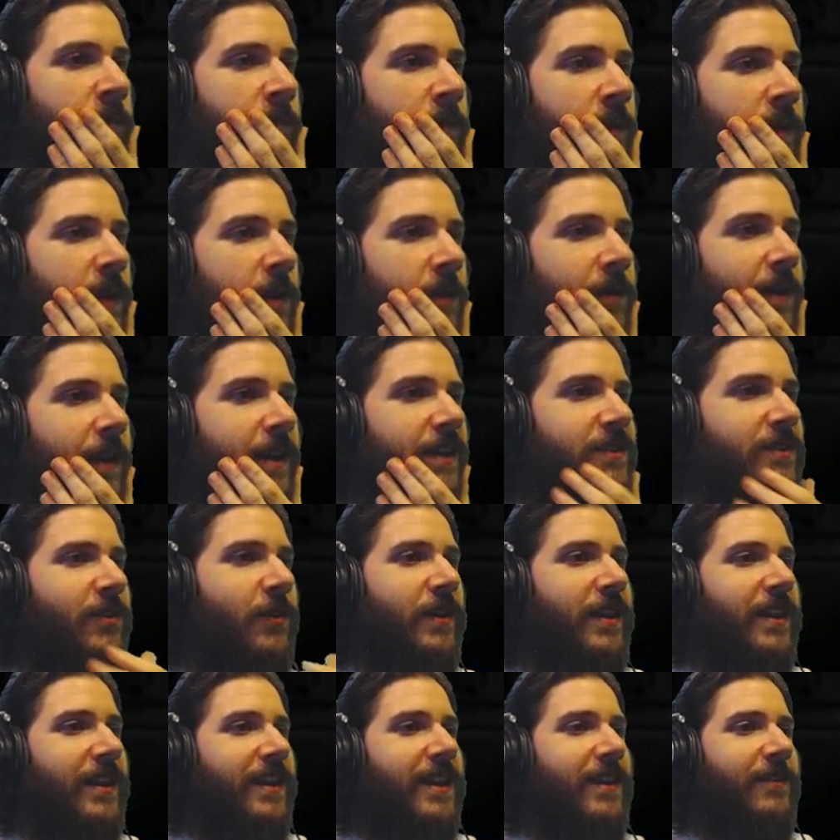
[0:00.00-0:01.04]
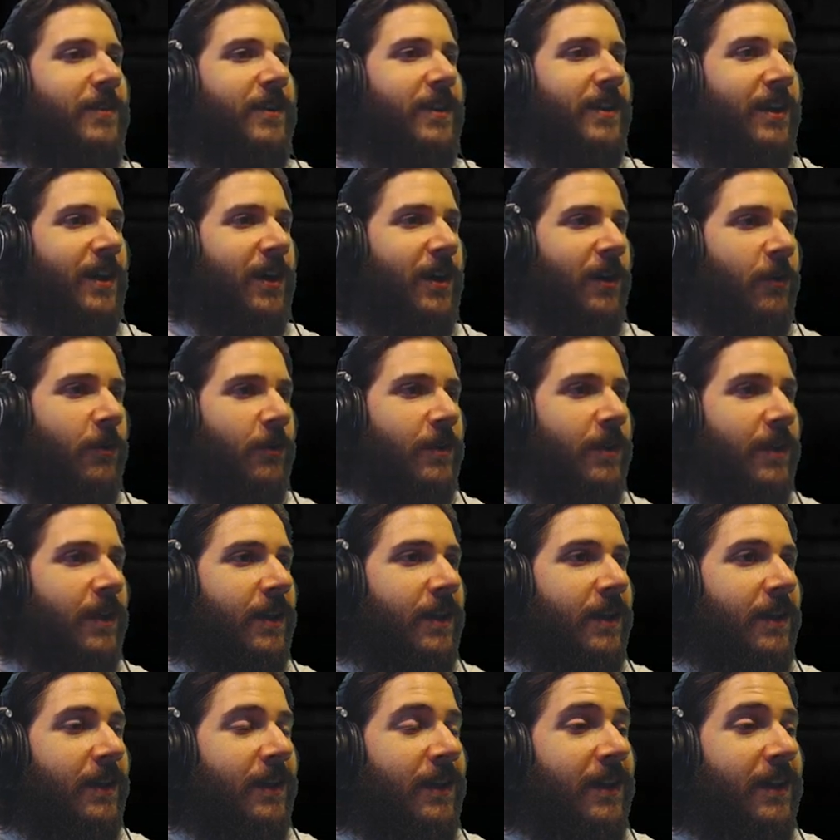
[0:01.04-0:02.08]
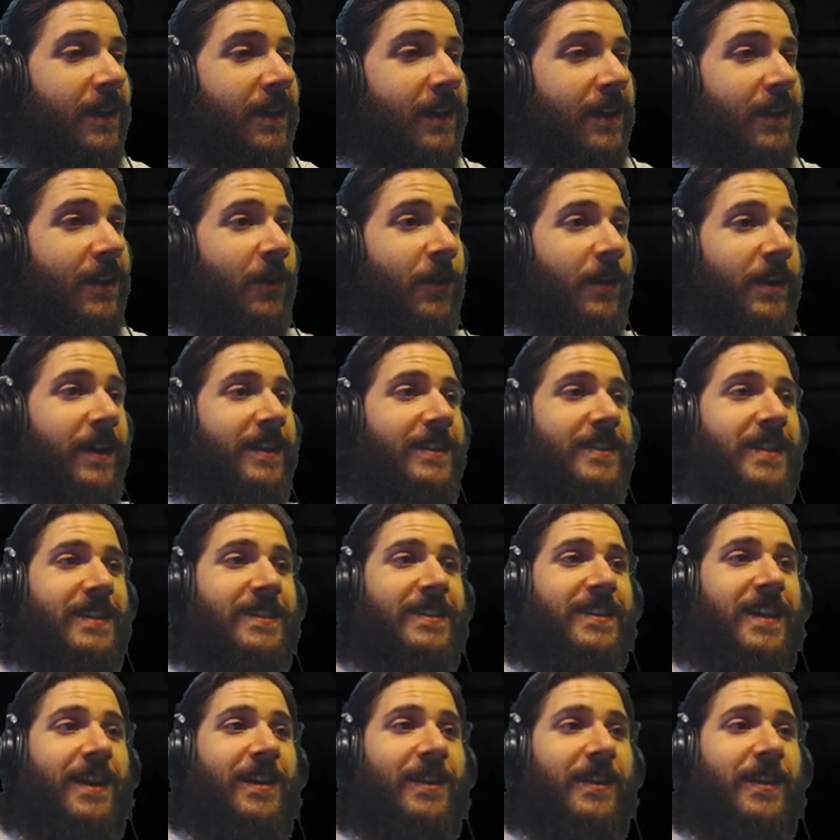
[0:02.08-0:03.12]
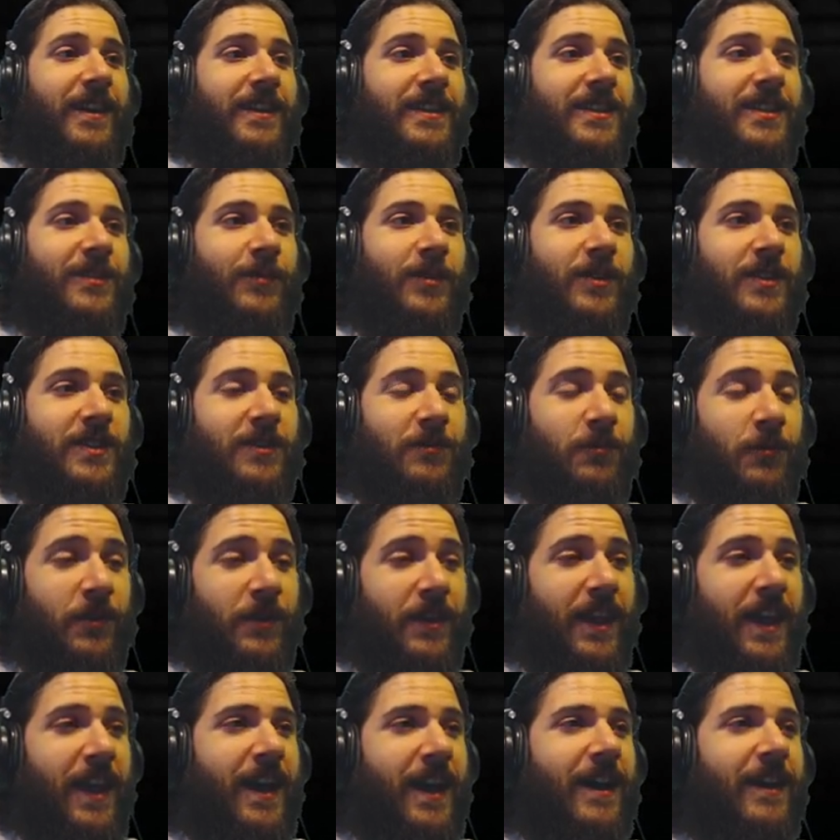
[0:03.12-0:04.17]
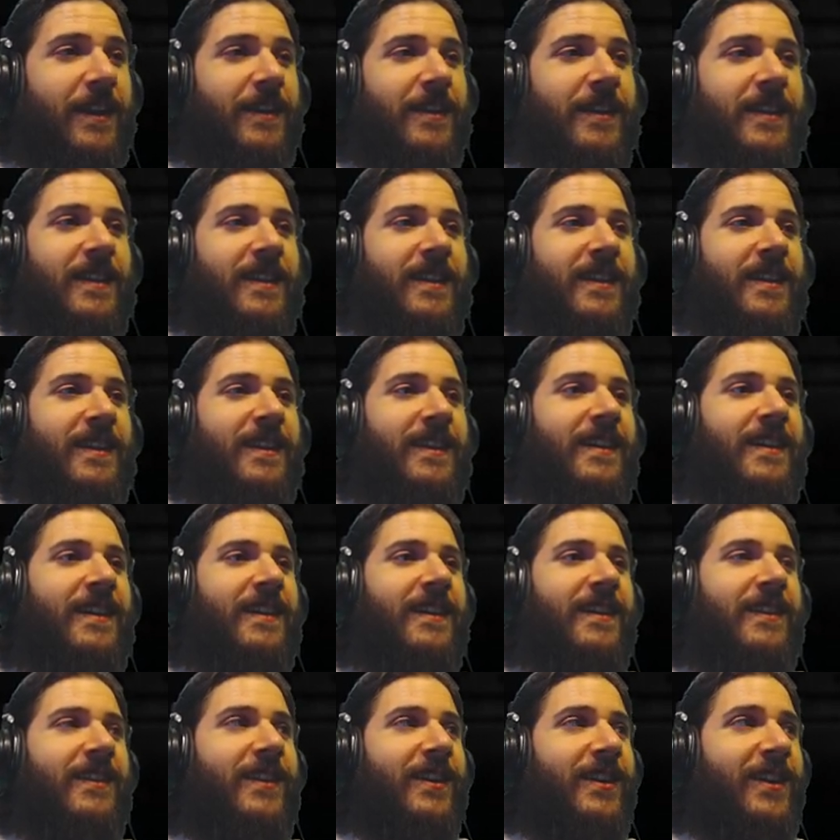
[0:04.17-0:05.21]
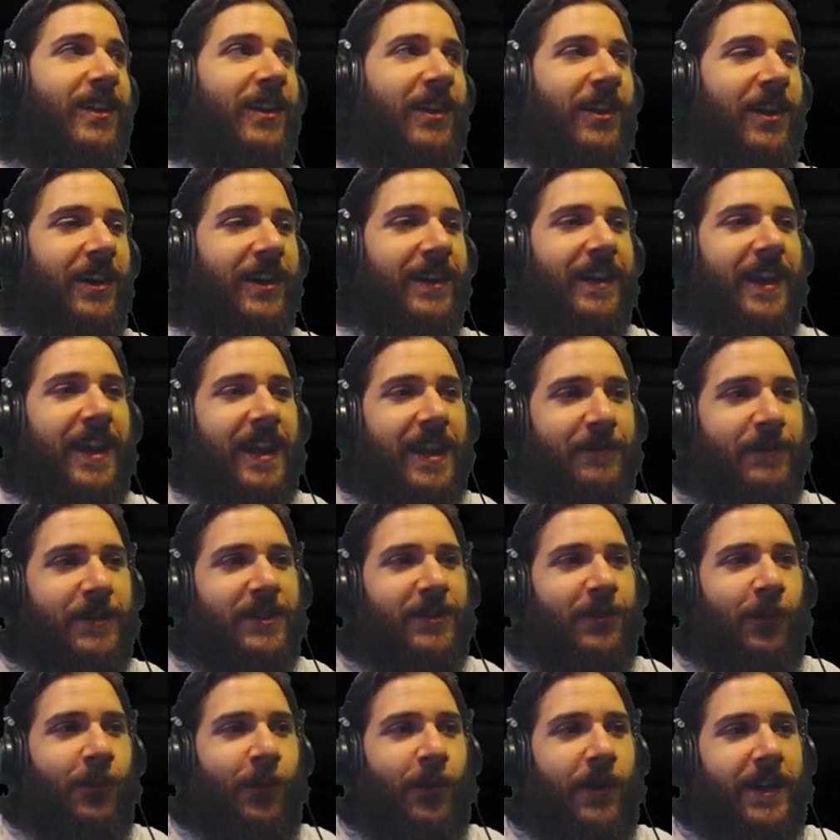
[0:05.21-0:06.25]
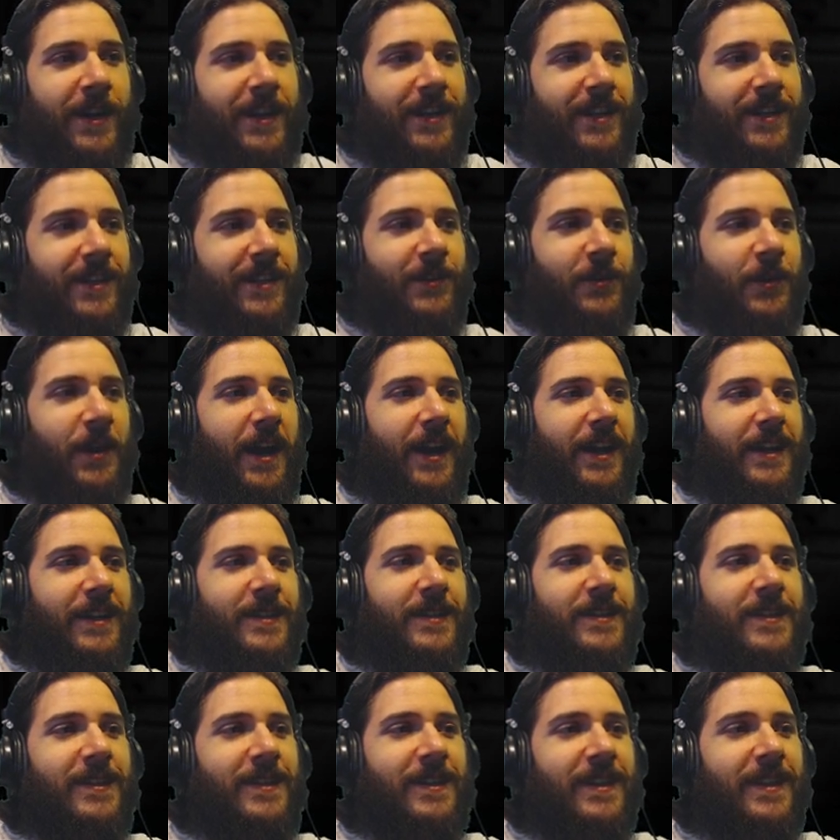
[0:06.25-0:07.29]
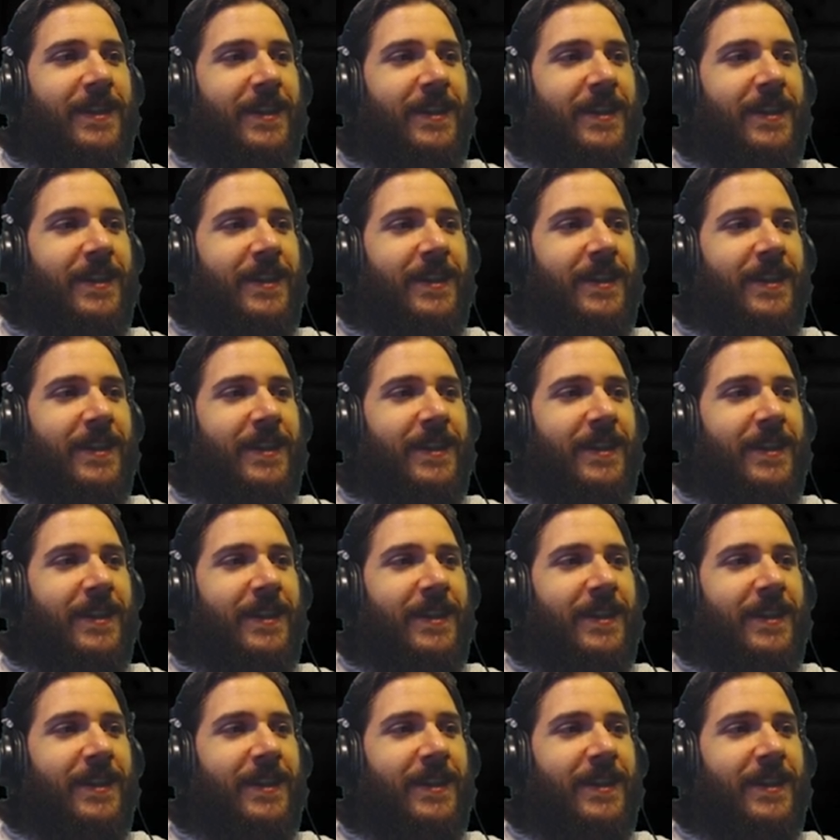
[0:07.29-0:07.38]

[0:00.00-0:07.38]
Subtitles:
Okay, so I could give it a go, or I could test it out on customers. Well, yeah, the claw game is rigged, you guys.